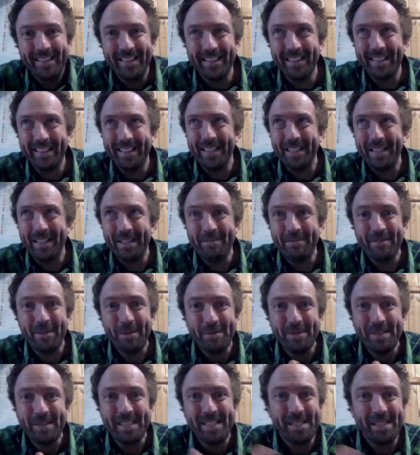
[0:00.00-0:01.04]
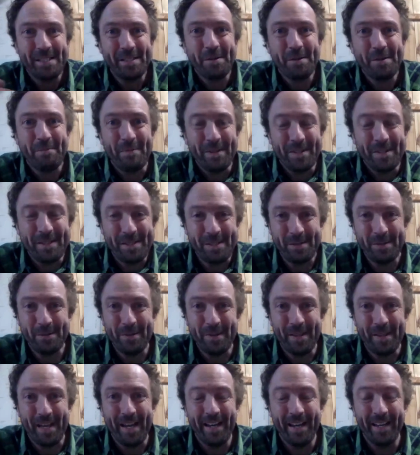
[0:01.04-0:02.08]
if I was in the shop and I saw
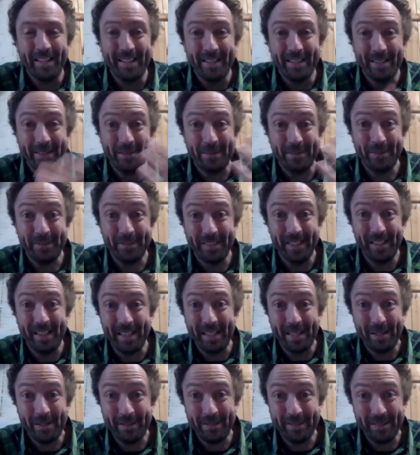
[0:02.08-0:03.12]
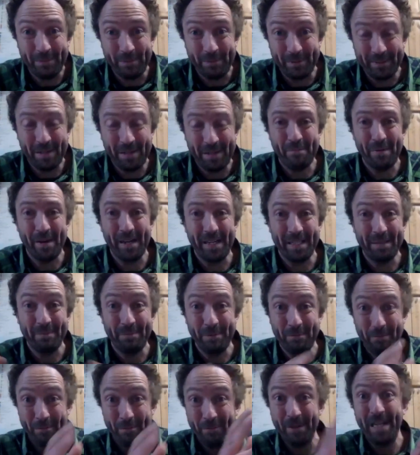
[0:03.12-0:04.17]
that and then I saw something else that was unbranded
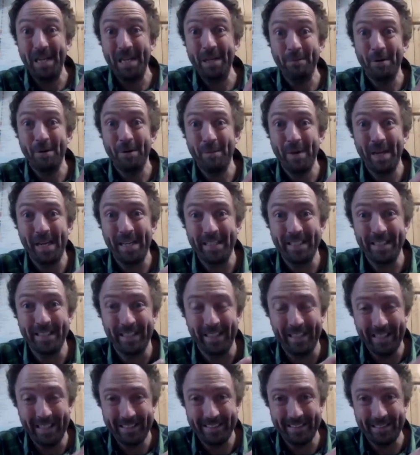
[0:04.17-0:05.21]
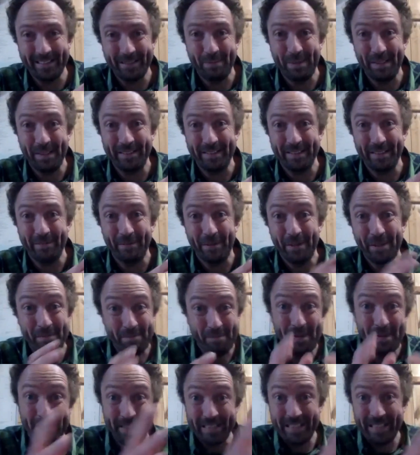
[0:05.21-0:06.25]
but really well made and less expensive, I'd
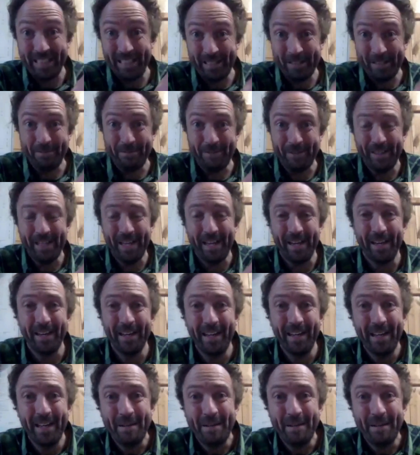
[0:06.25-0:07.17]
personally go for that